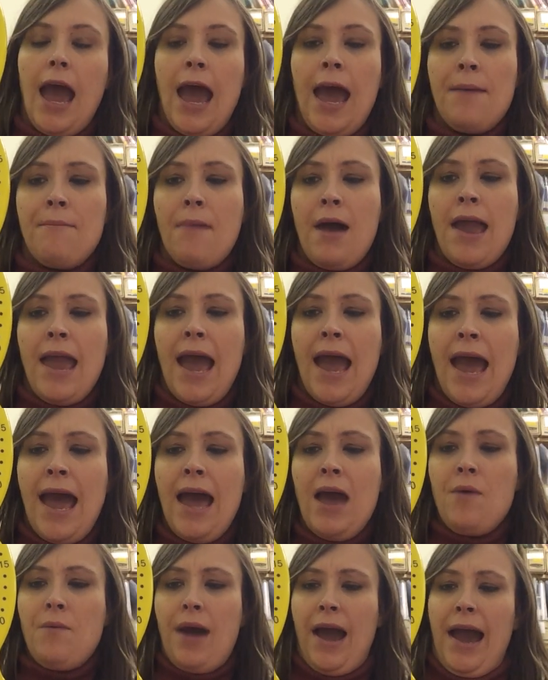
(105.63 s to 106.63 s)
And my
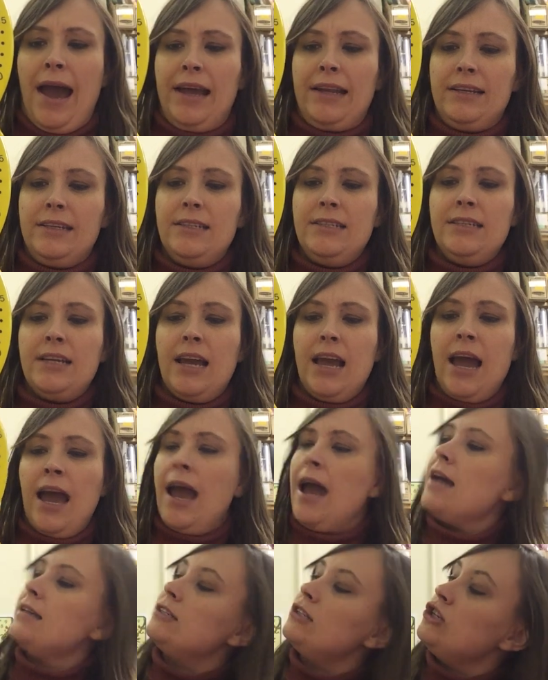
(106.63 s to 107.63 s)
hour hand
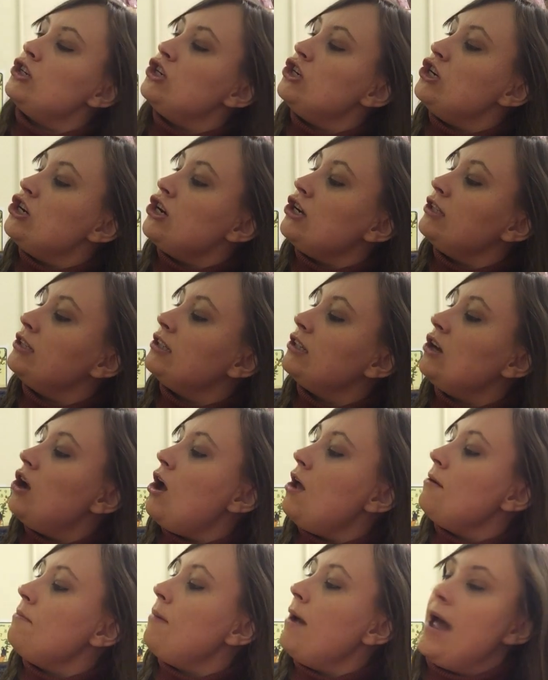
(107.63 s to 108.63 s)
has just
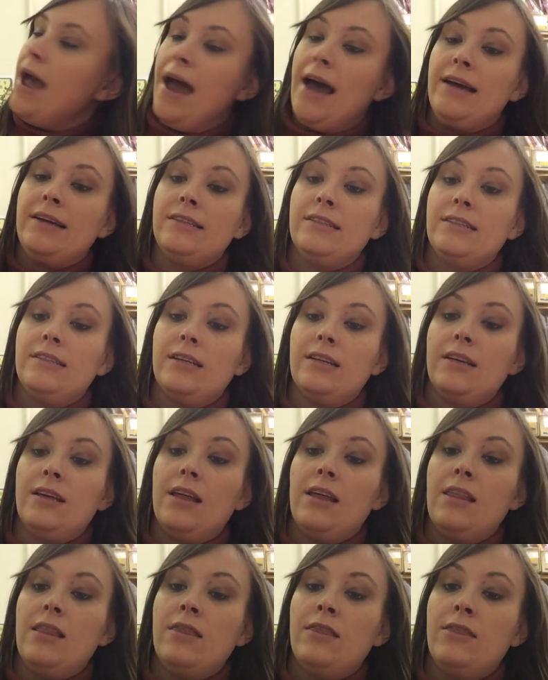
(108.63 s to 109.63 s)
gone past
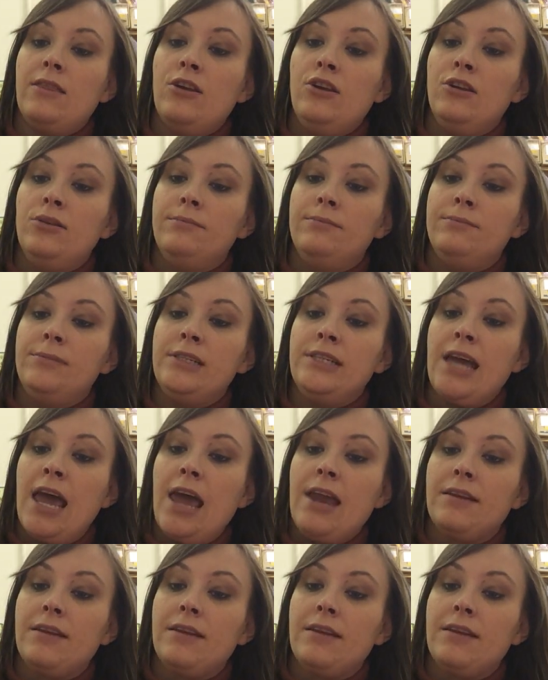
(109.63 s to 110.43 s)
the number 10.